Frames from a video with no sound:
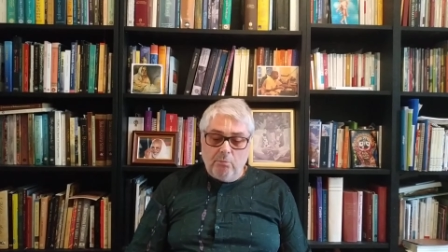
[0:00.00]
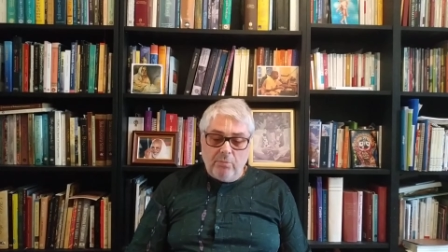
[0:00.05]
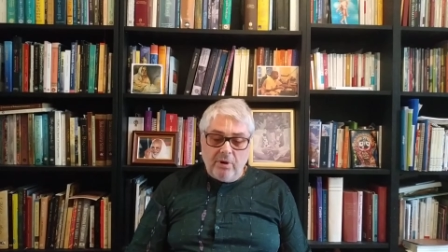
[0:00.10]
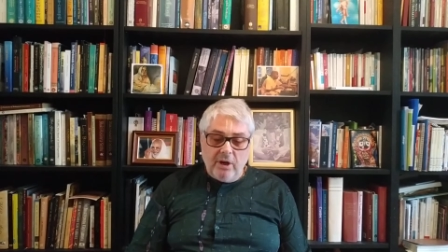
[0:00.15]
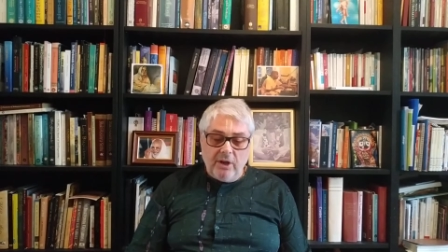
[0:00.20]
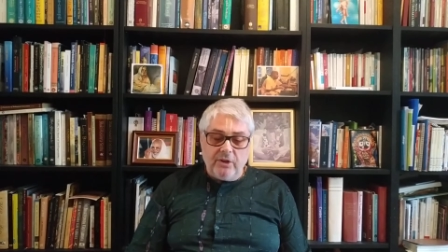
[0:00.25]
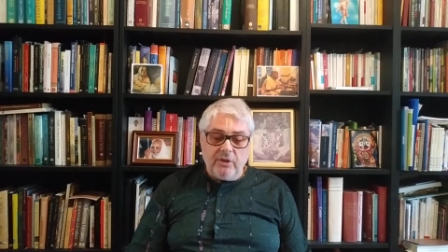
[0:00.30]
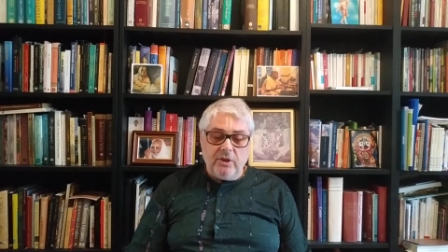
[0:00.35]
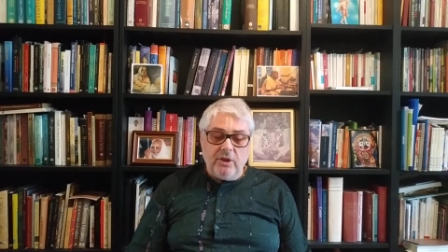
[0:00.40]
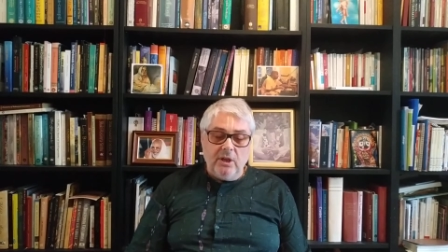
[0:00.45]

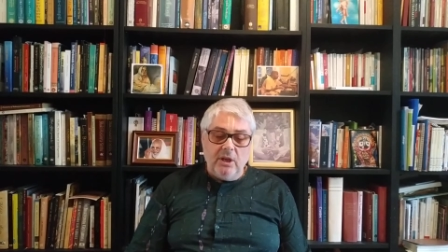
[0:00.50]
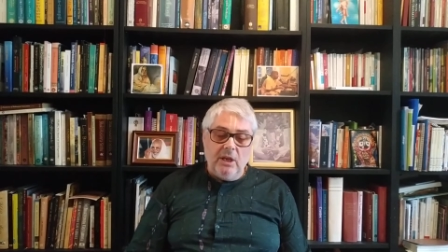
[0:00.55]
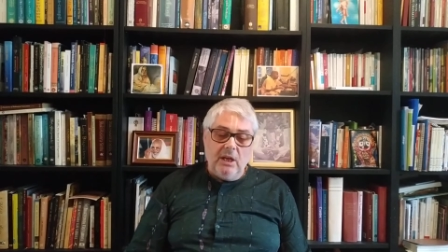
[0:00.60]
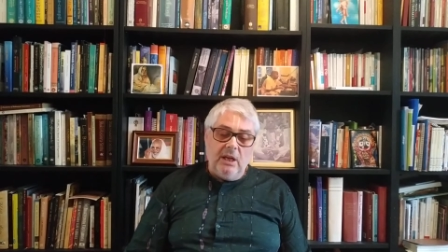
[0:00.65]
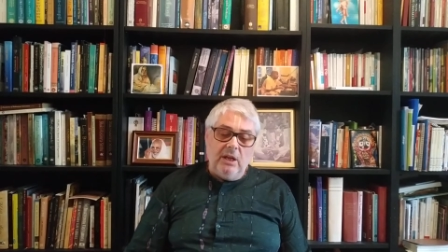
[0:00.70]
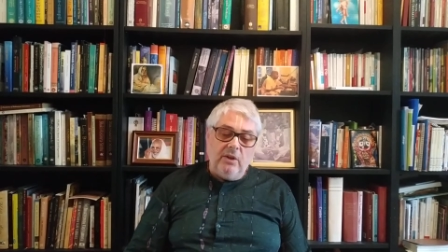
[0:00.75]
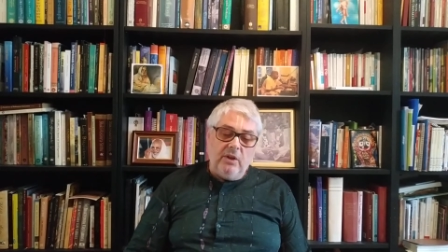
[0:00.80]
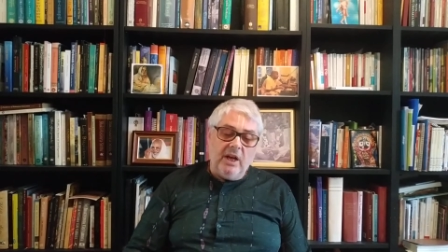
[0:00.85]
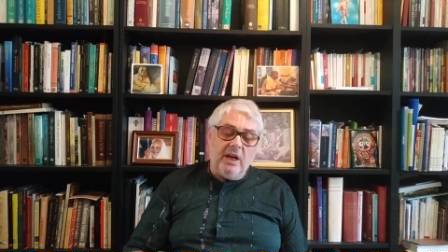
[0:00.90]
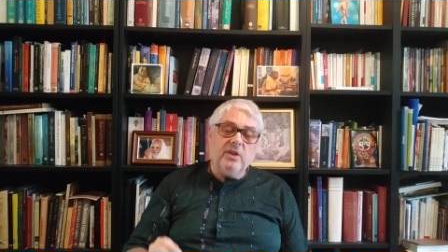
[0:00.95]
but
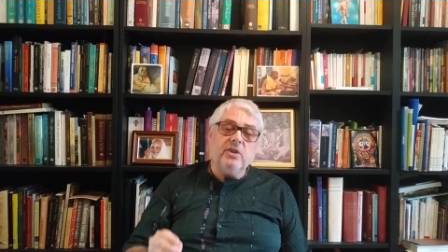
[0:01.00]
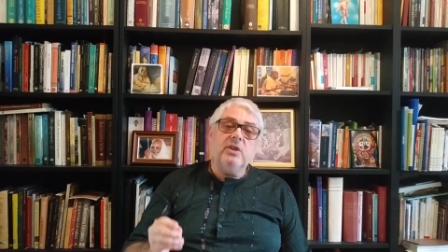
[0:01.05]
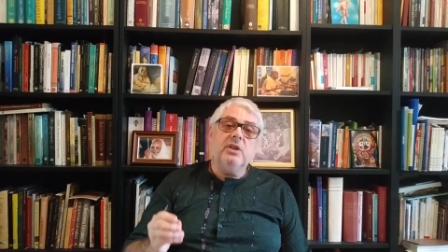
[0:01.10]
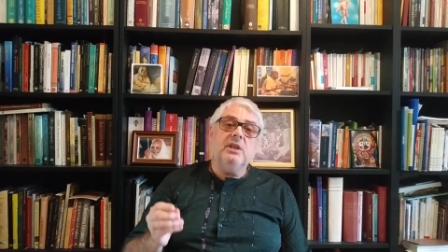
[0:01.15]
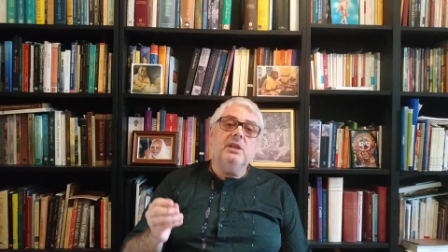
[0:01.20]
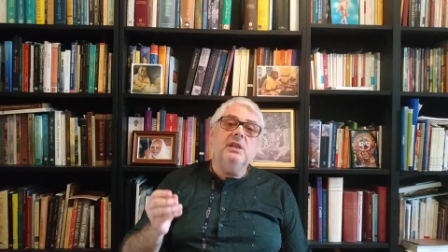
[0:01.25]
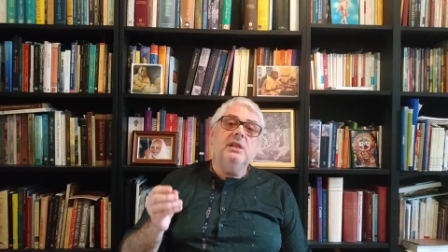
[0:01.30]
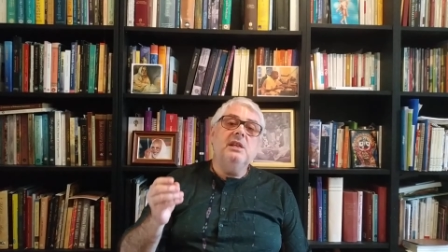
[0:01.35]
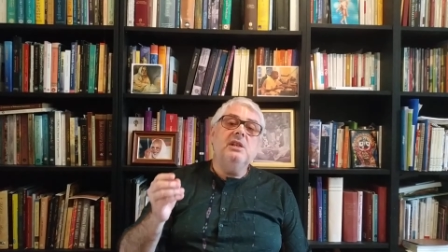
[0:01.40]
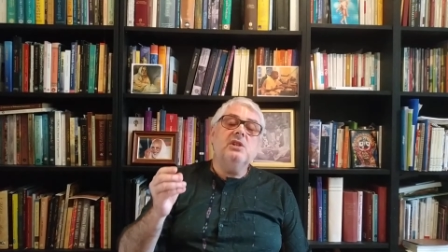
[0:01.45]
that
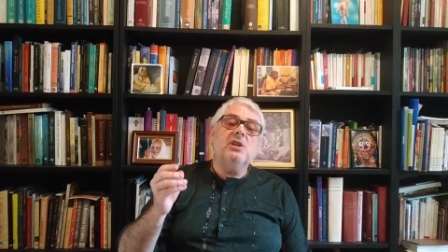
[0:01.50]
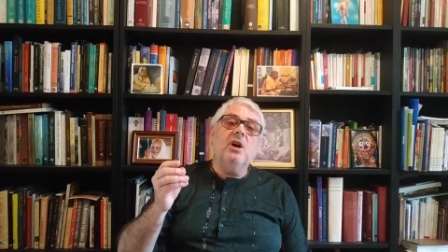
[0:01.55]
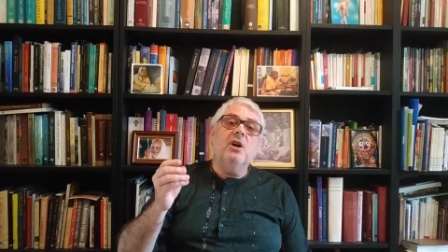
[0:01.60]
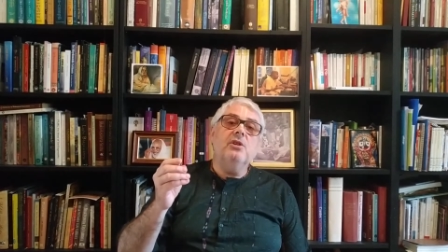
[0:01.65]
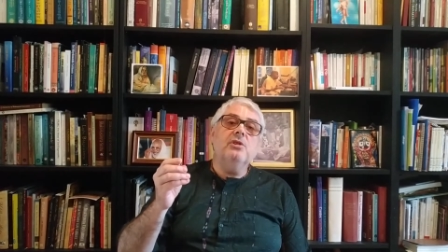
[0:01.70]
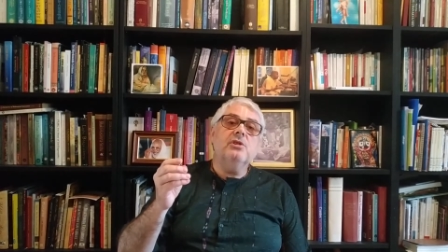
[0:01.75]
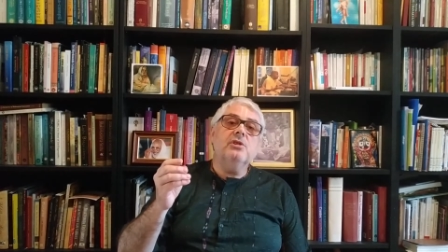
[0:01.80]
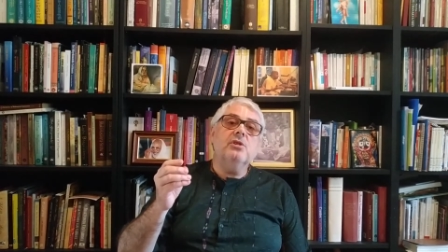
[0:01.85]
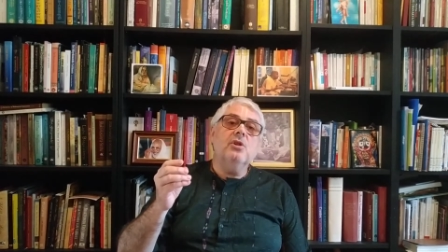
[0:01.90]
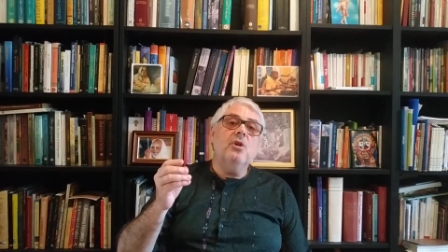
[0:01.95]
he is
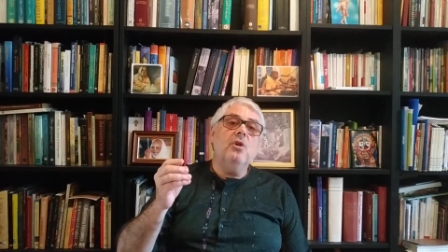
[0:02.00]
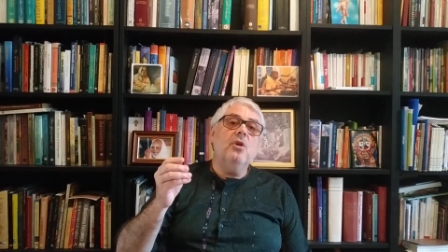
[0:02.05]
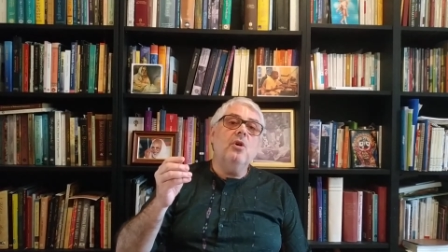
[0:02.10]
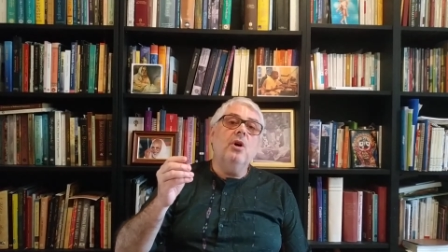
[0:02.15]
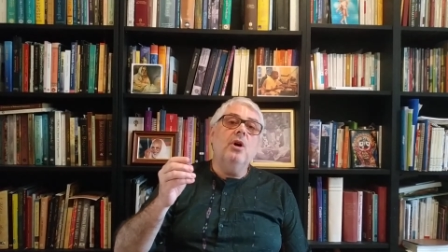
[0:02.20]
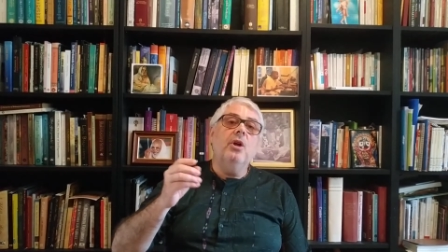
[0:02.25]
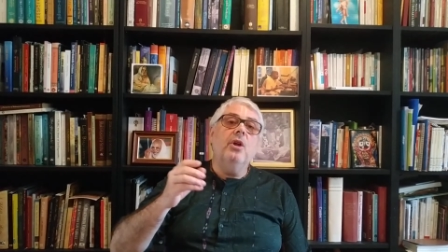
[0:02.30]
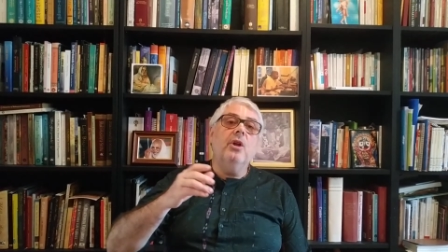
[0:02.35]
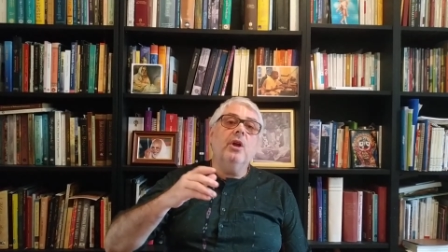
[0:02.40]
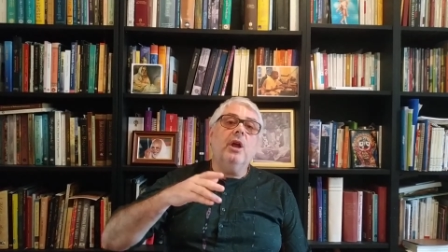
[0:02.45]
also